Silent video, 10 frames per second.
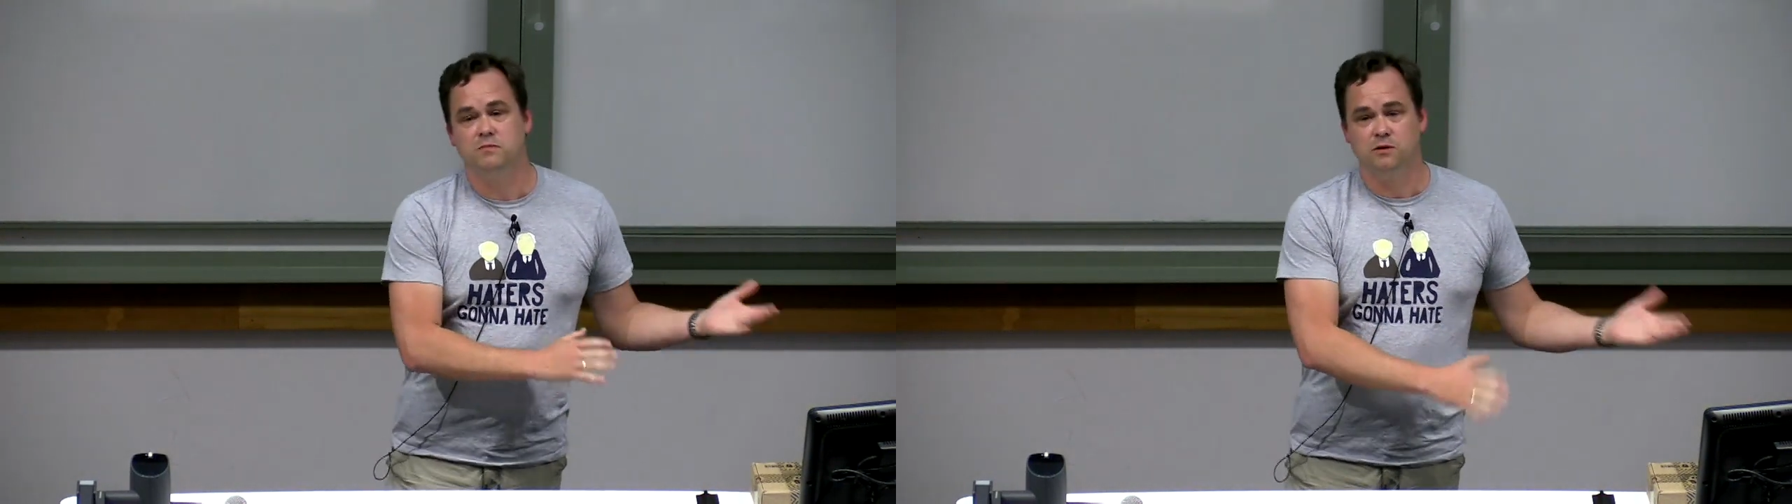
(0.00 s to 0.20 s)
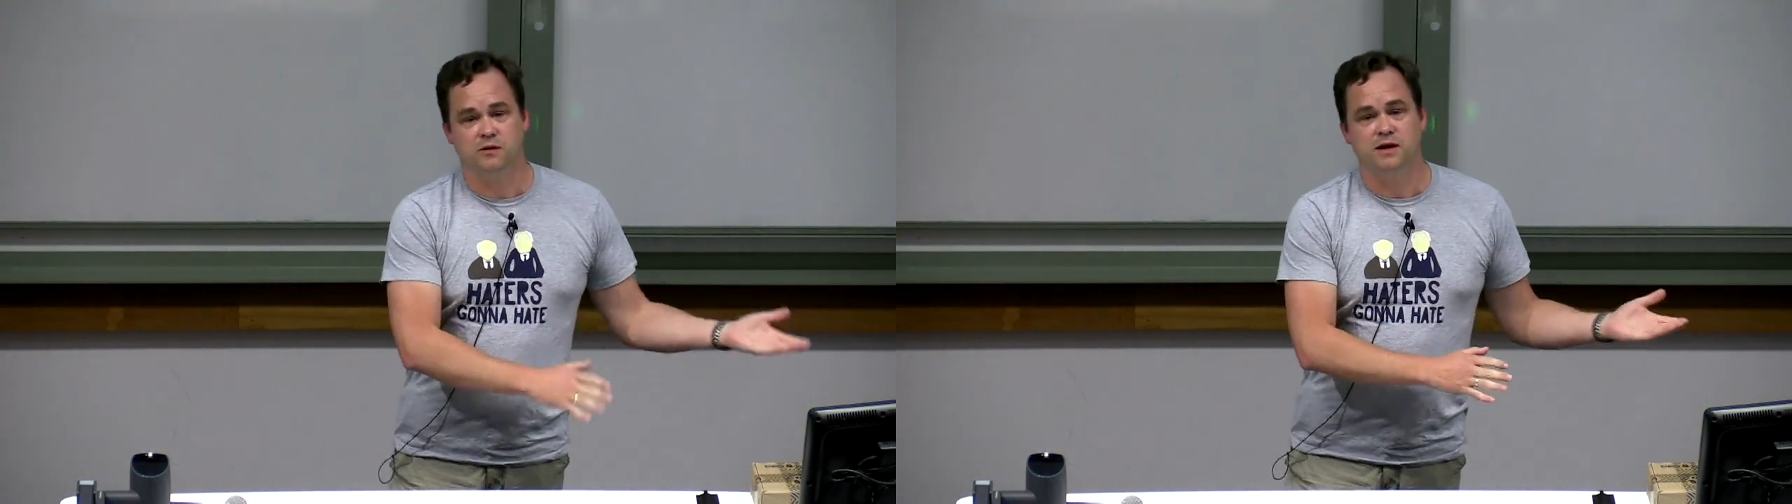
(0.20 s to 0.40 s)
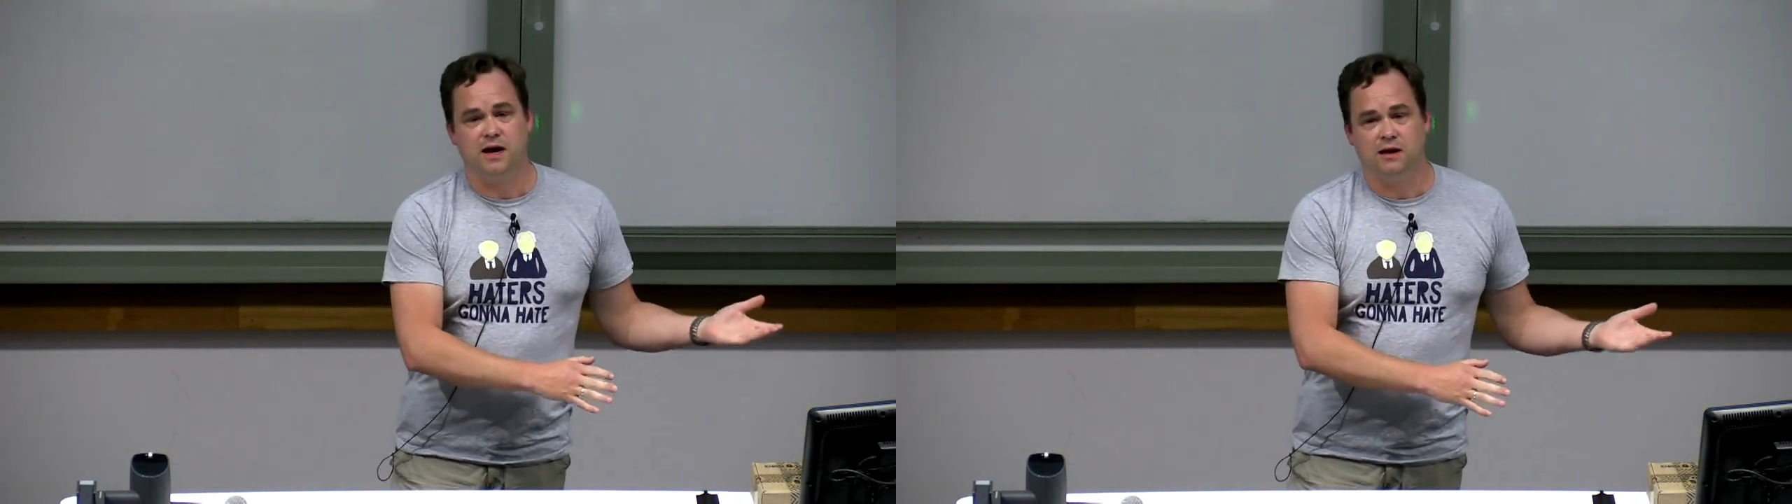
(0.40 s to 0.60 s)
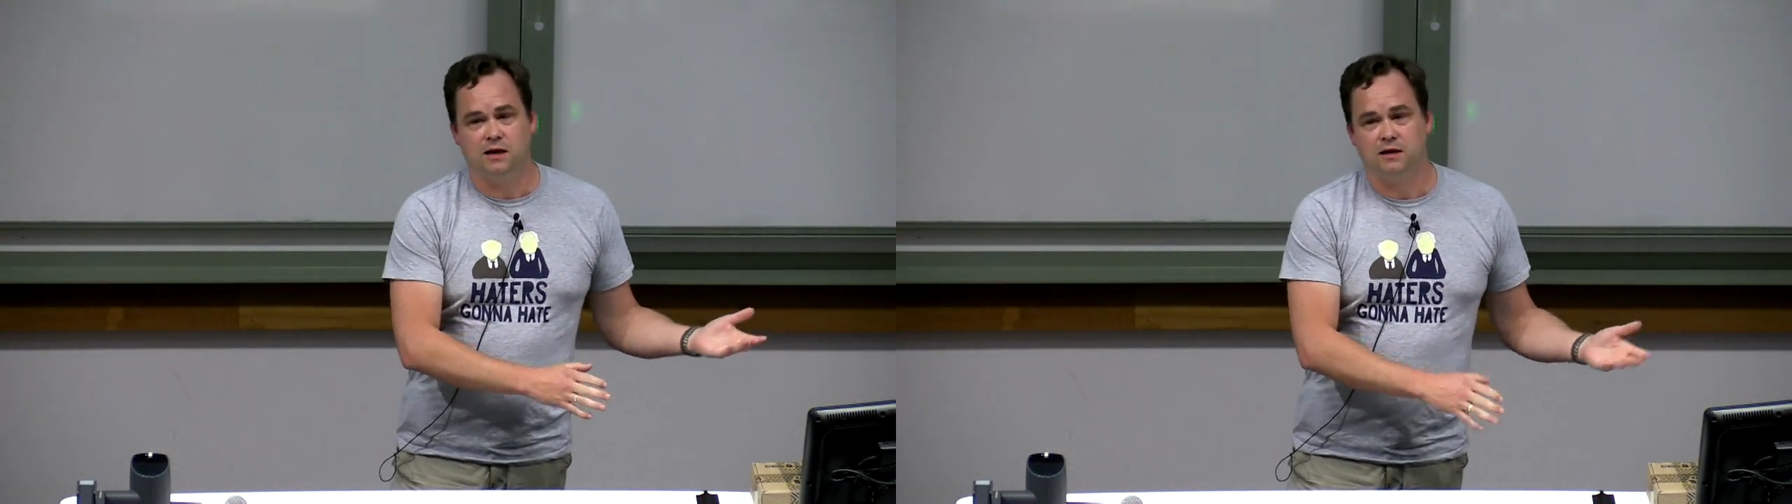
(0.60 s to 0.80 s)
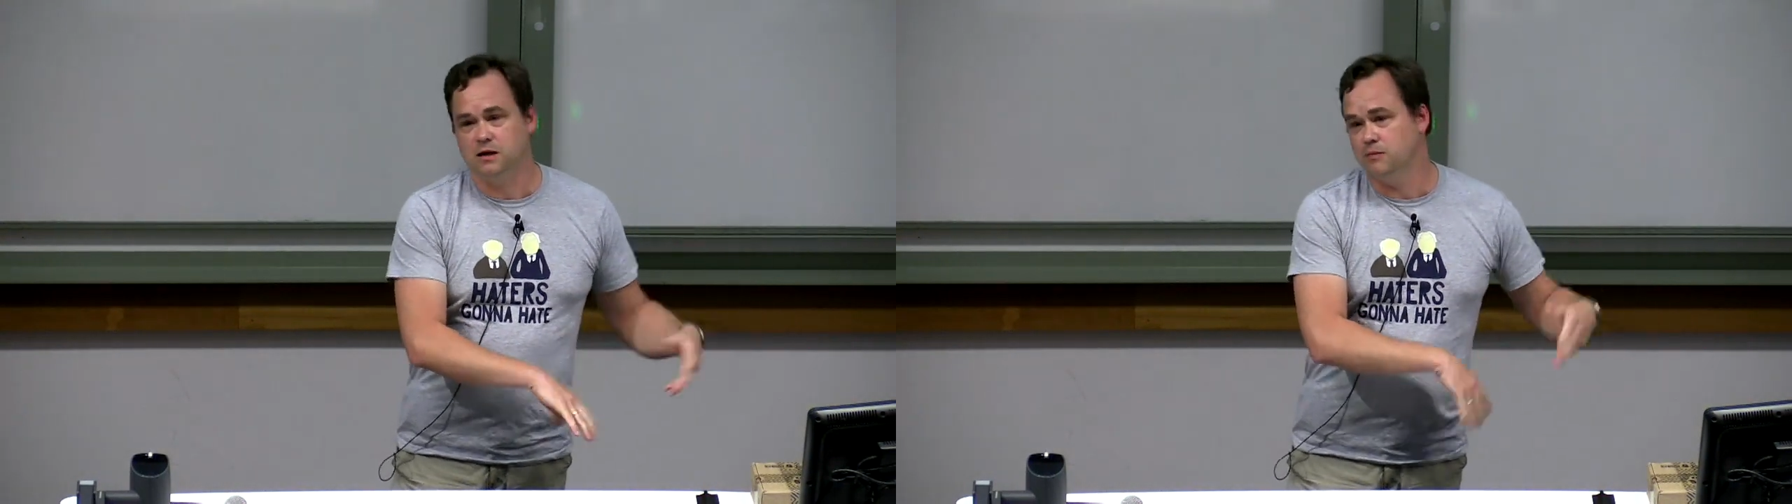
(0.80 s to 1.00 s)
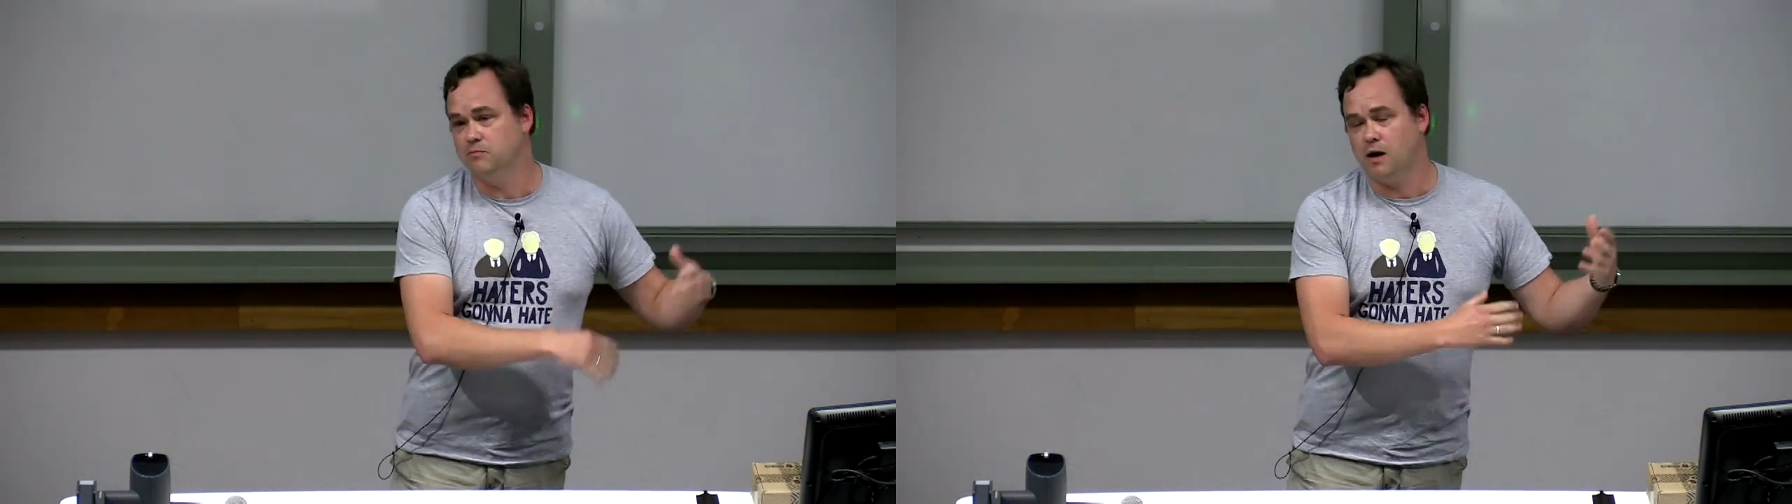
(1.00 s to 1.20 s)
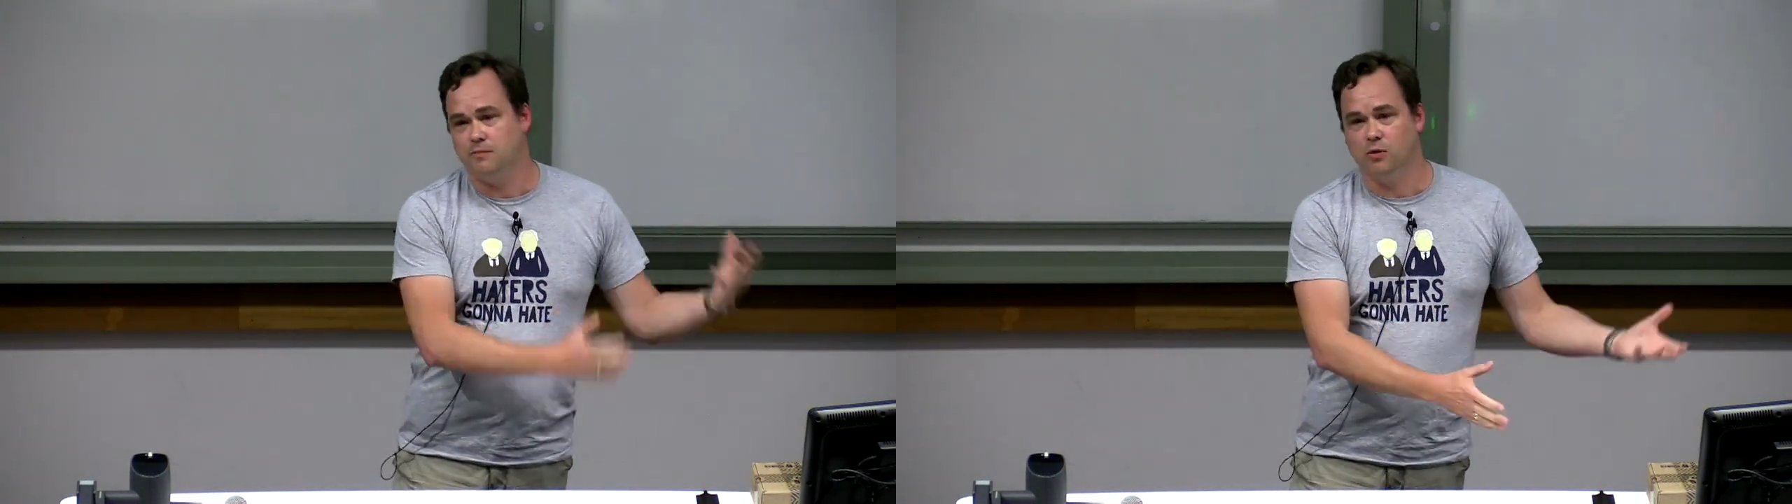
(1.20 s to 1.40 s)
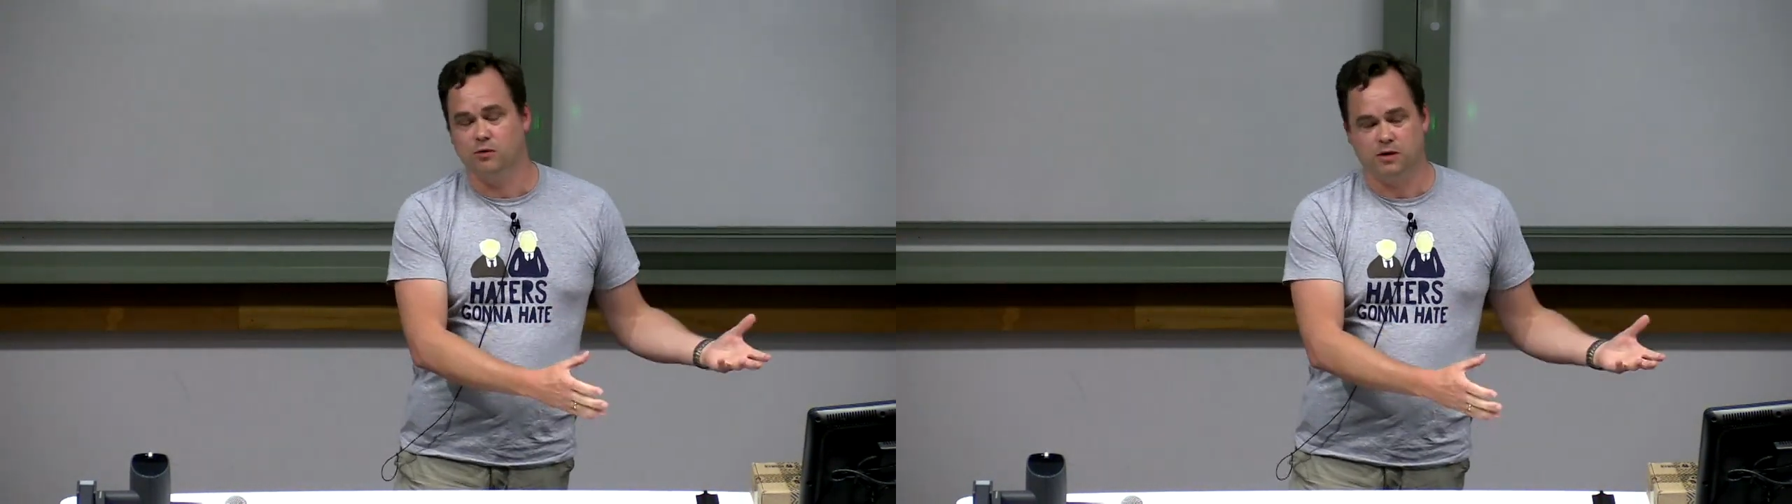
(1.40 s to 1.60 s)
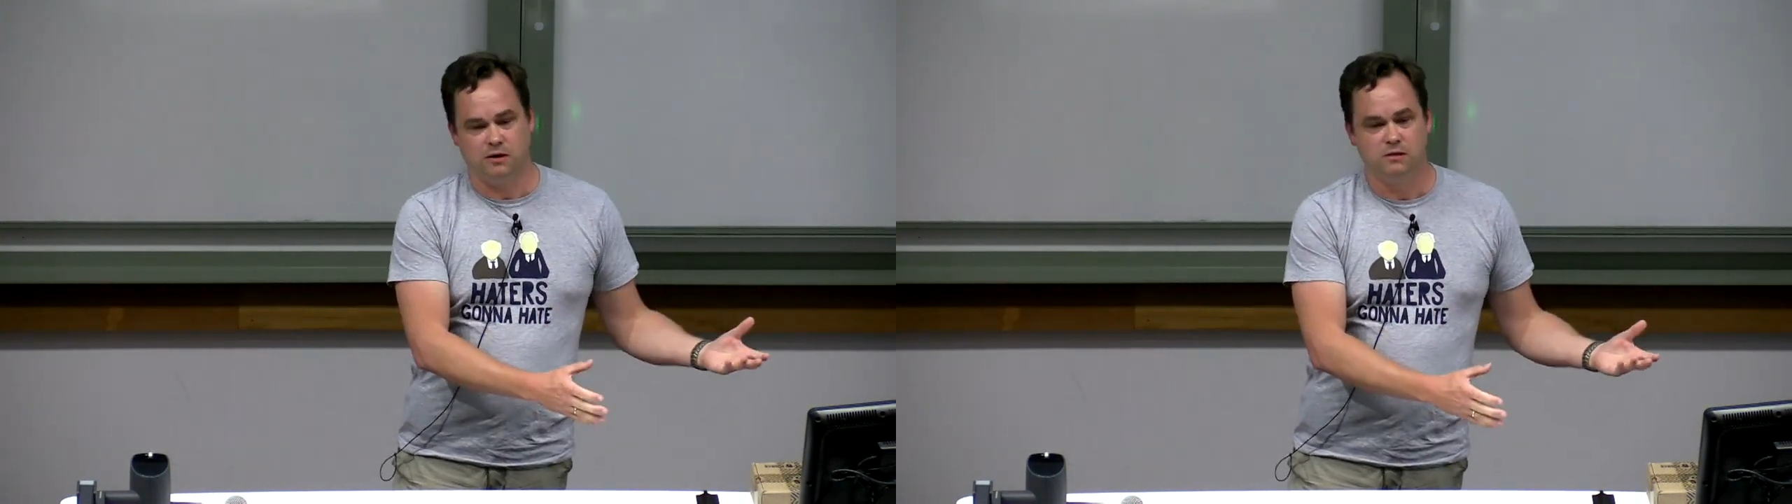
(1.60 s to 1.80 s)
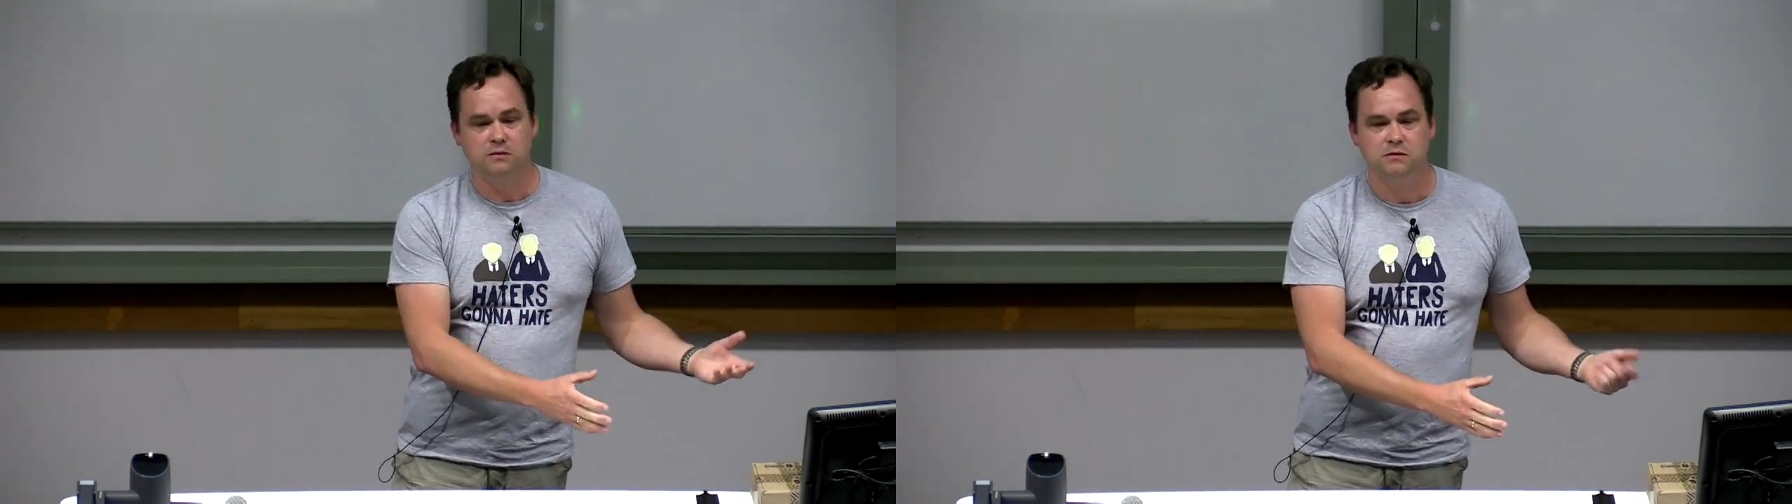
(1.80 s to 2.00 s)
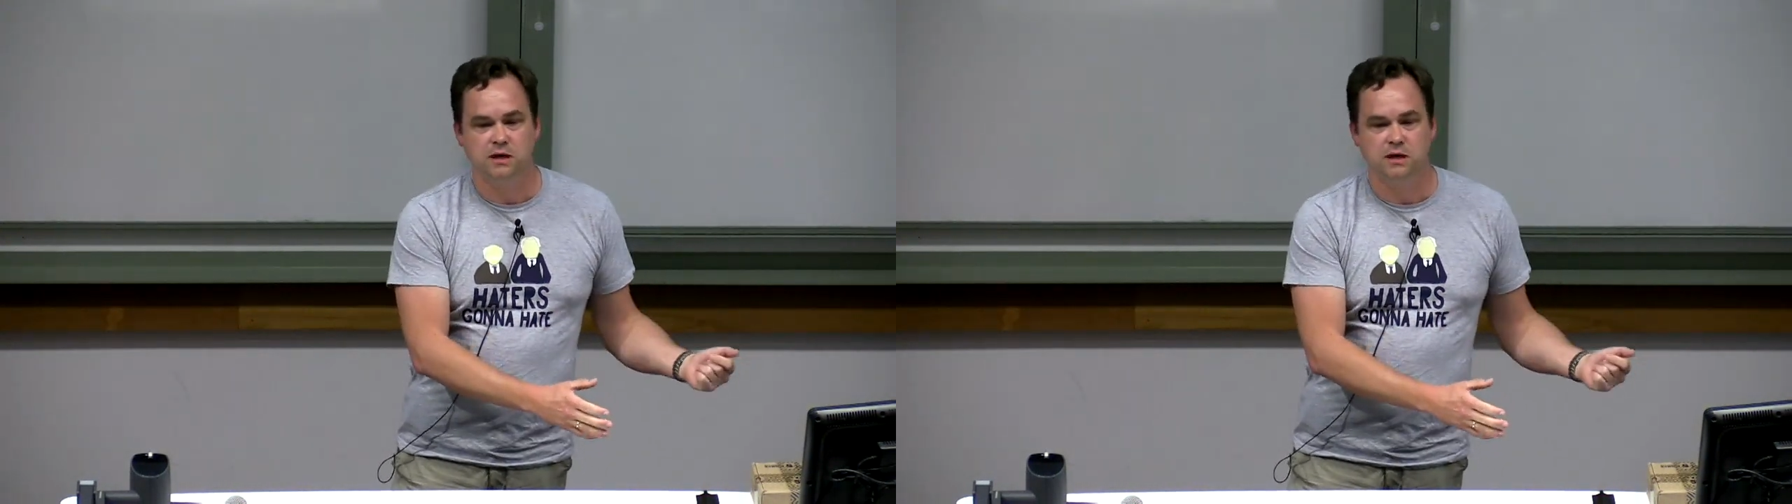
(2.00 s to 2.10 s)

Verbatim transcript: looking at lately, I, I bought a,